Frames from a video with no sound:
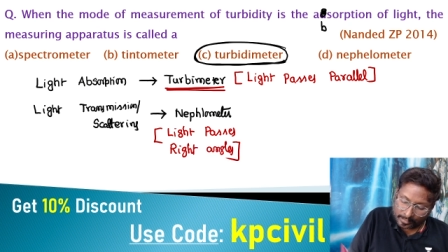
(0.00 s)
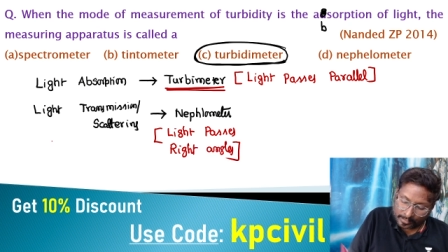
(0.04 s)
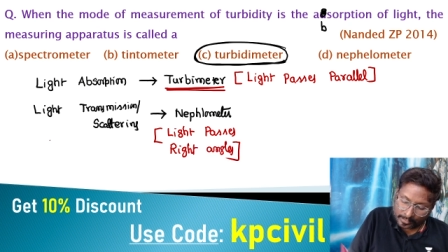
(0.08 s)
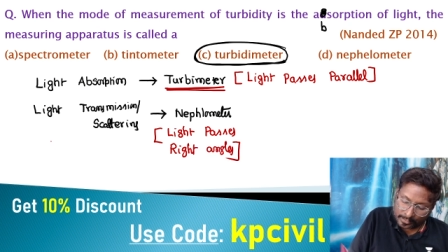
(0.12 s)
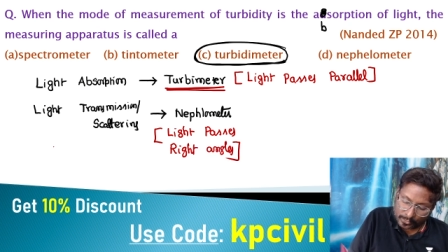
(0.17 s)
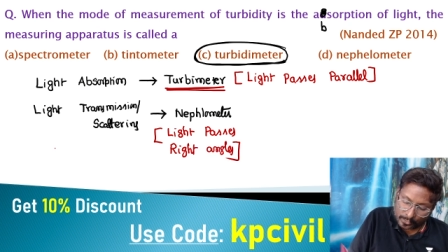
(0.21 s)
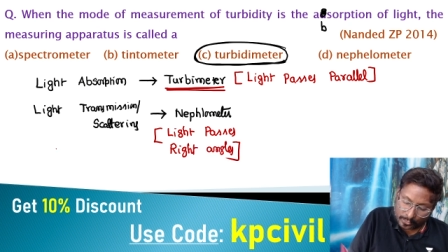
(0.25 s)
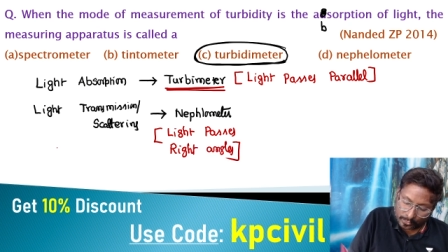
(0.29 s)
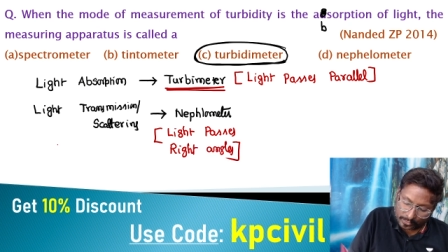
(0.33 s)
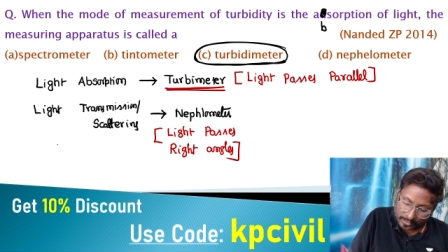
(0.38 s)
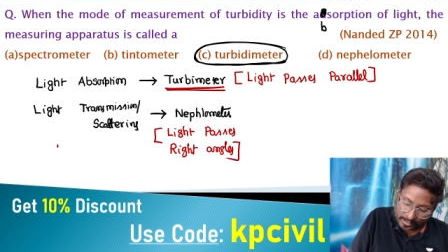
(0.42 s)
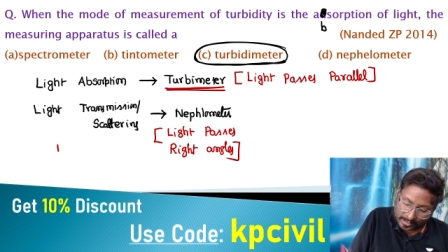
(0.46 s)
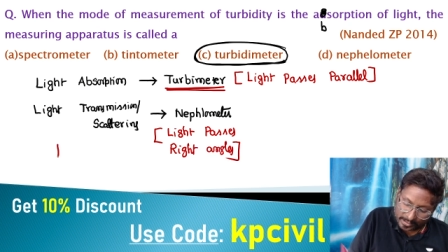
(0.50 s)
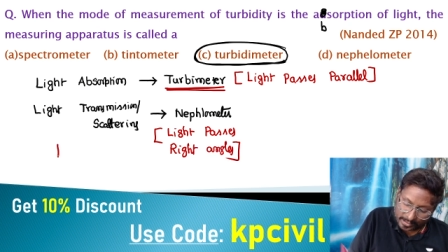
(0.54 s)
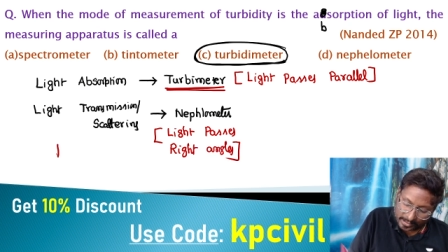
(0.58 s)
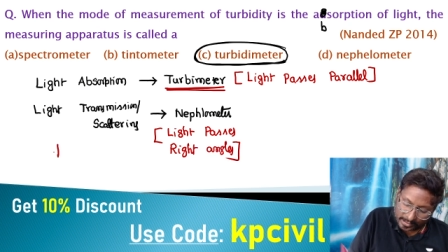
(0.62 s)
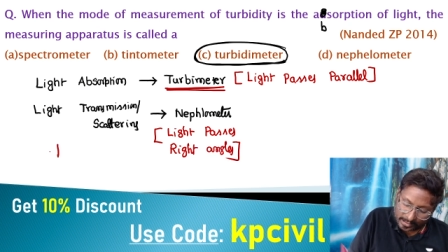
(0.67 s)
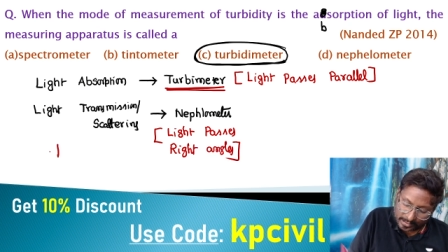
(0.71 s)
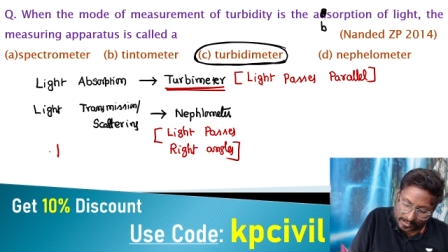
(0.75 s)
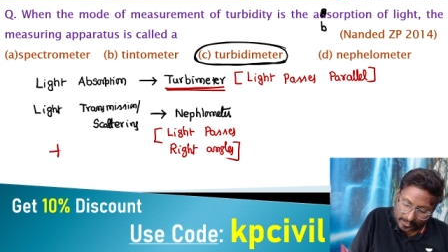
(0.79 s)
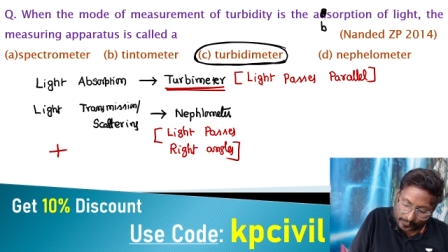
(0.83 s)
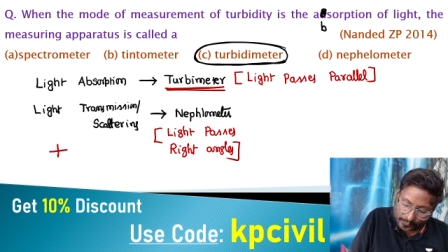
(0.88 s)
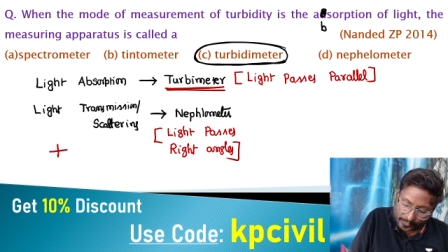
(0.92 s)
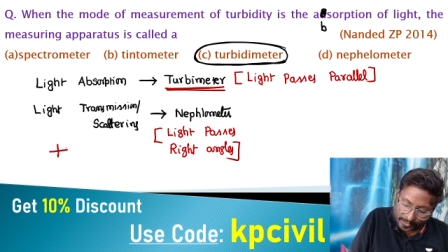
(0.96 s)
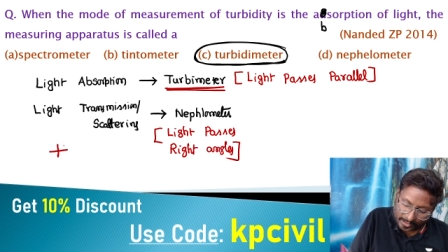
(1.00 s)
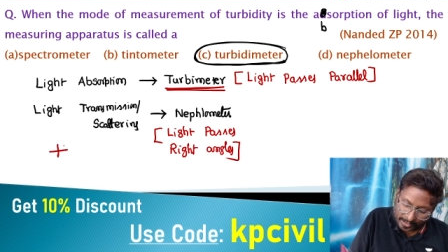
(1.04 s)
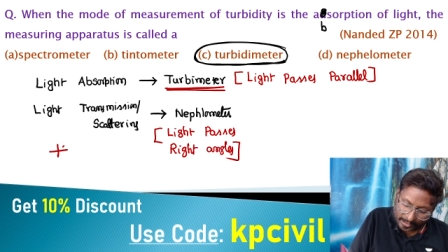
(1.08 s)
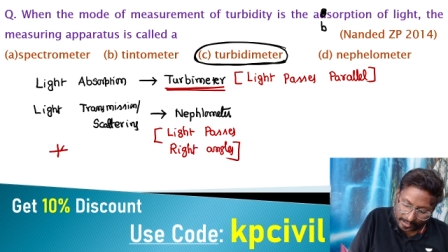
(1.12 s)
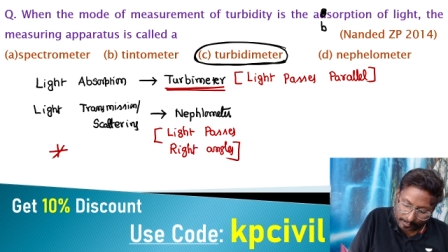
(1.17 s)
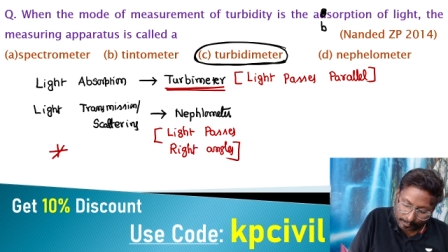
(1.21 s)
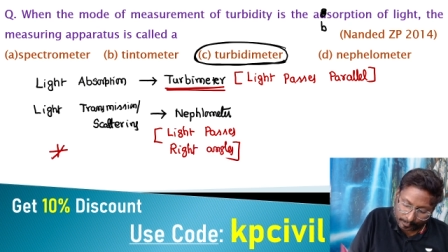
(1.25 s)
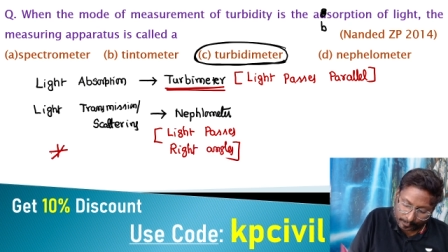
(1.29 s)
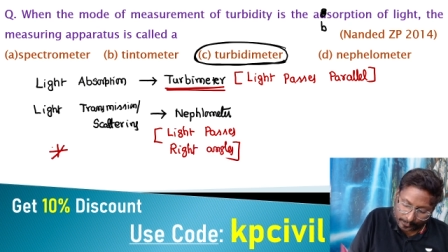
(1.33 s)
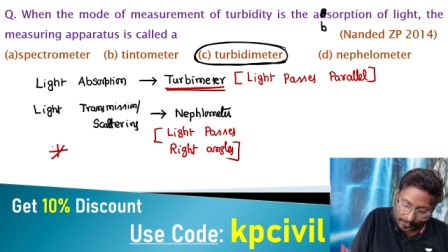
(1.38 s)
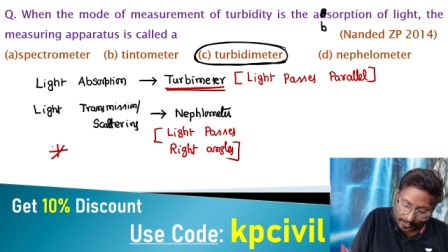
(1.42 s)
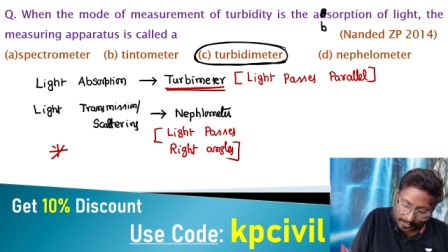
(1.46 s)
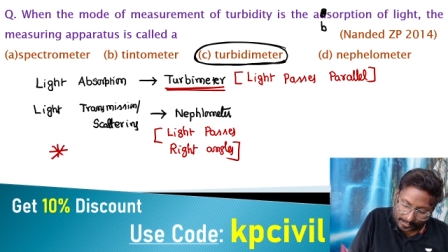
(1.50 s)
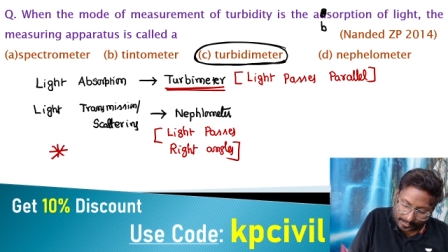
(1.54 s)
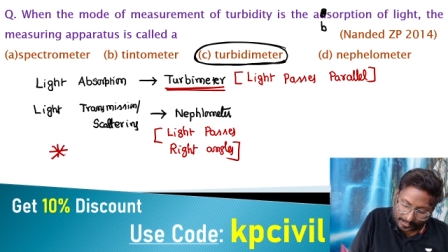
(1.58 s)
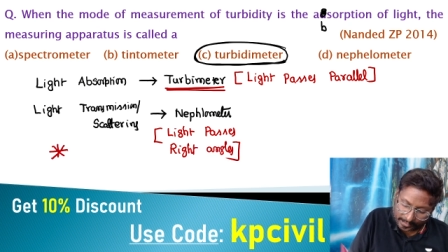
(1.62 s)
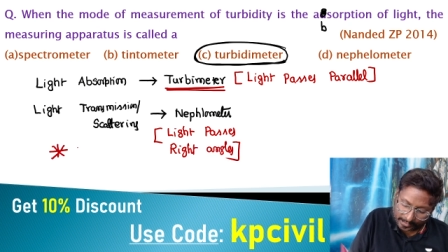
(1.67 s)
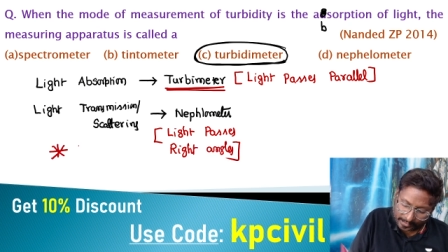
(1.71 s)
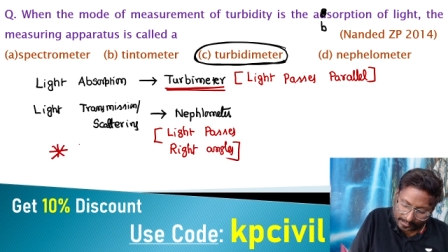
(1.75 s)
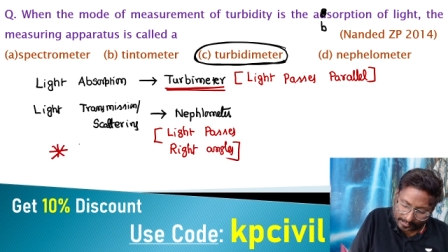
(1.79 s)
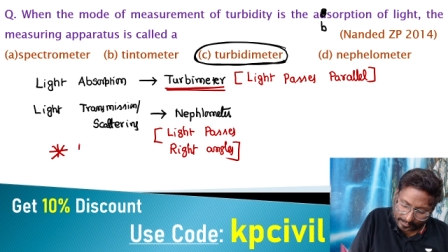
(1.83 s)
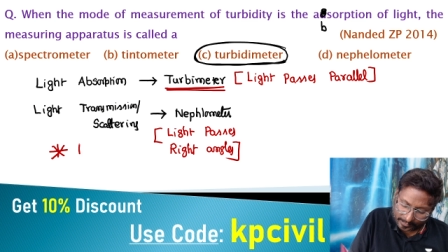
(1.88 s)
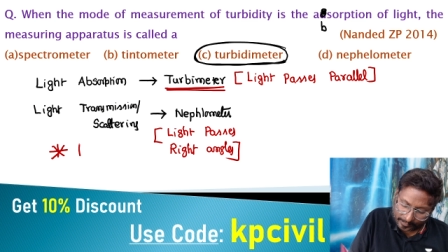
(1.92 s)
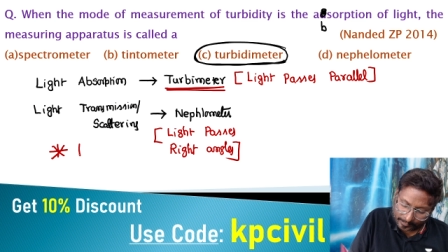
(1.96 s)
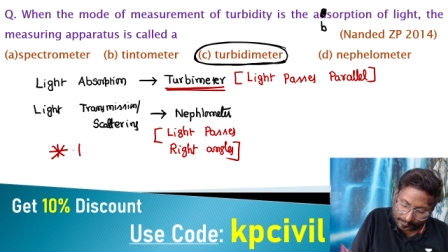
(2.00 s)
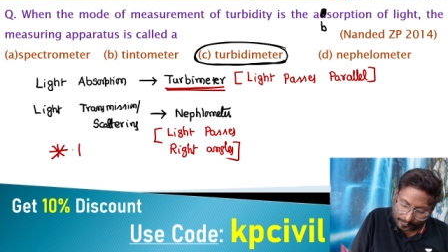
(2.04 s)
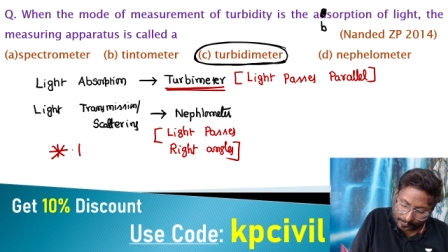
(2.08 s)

So this is very important.